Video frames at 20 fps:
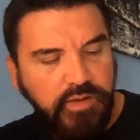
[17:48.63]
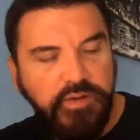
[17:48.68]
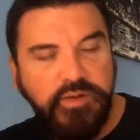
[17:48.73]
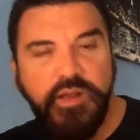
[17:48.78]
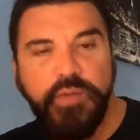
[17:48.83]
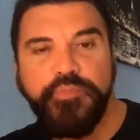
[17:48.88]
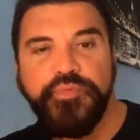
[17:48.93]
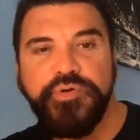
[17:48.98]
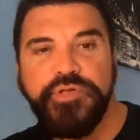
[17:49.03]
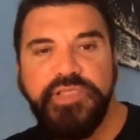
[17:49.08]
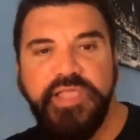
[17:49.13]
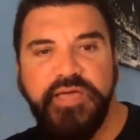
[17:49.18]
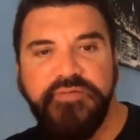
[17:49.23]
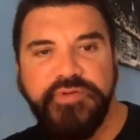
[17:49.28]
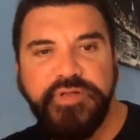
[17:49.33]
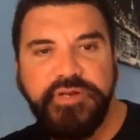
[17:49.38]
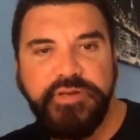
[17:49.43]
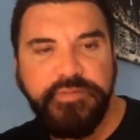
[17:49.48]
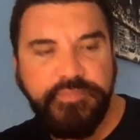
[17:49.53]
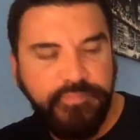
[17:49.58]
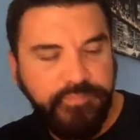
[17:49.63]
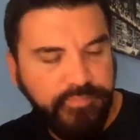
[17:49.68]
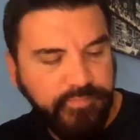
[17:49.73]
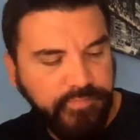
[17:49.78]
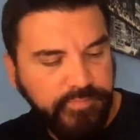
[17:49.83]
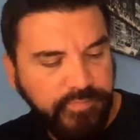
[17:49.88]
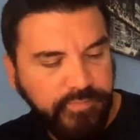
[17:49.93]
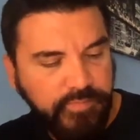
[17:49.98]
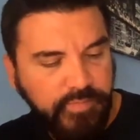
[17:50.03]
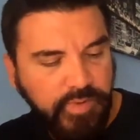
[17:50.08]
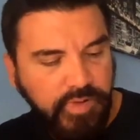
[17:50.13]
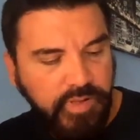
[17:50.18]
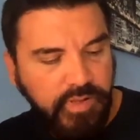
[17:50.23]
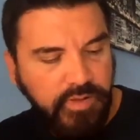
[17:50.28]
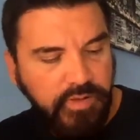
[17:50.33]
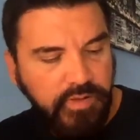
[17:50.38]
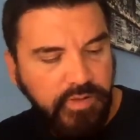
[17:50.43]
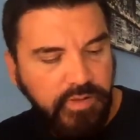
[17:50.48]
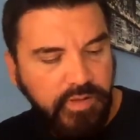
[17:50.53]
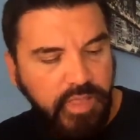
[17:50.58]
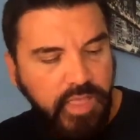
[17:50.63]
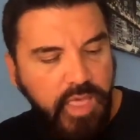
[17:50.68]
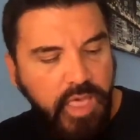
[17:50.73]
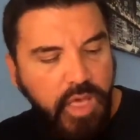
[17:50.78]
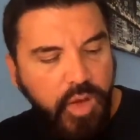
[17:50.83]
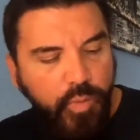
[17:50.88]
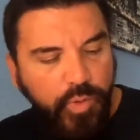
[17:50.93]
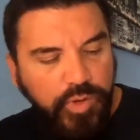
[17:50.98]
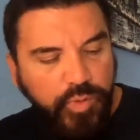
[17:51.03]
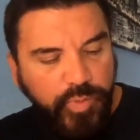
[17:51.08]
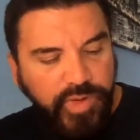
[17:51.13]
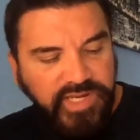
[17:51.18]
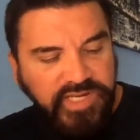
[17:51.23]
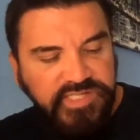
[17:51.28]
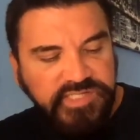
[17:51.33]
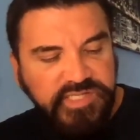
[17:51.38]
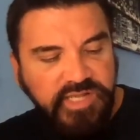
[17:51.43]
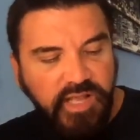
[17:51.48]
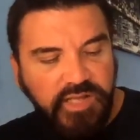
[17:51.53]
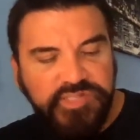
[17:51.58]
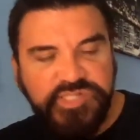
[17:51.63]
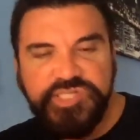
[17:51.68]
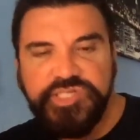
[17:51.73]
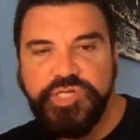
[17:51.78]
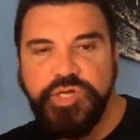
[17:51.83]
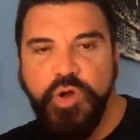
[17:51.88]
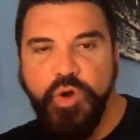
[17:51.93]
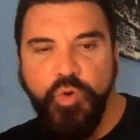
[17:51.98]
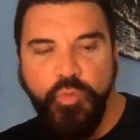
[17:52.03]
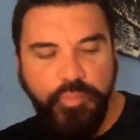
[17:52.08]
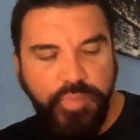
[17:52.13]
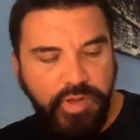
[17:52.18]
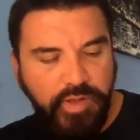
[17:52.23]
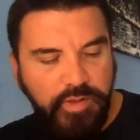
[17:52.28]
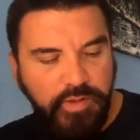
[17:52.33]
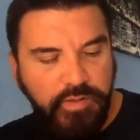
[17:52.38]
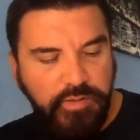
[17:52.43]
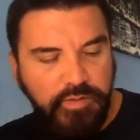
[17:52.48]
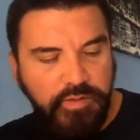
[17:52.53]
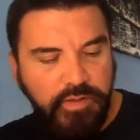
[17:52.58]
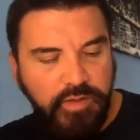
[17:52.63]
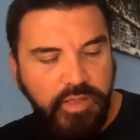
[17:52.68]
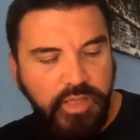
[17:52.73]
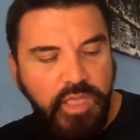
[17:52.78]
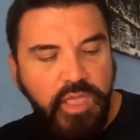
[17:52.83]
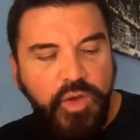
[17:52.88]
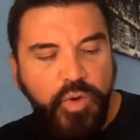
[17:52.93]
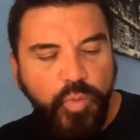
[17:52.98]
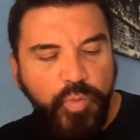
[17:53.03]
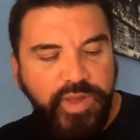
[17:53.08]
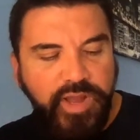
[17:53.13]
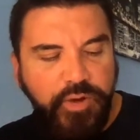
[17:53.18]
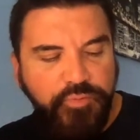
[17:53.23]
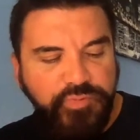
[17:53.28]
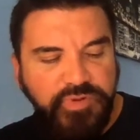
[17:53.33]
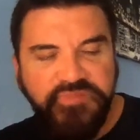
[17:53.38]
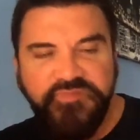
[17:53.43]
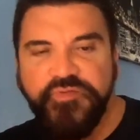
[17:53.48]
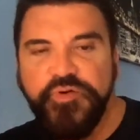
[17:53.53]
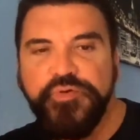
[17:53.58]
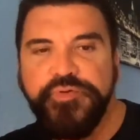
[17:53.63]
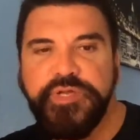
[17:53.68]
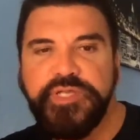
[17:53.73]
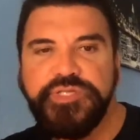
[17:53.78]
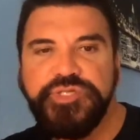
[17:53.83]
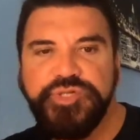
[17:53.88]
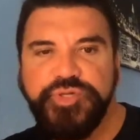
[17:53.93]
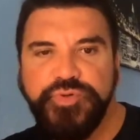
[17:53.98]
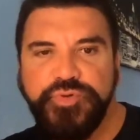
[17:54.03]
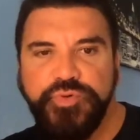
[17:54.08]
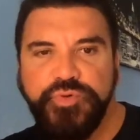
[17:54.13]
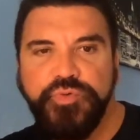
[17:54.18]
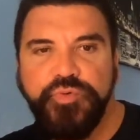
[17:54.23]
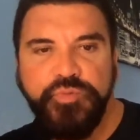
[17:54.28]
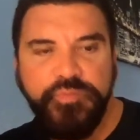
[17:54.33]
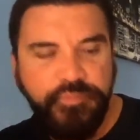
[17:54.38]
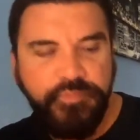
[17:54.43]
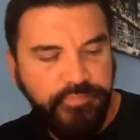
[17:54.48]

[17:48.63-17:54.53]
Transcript: Number 11, when we discuss scope, we are referring to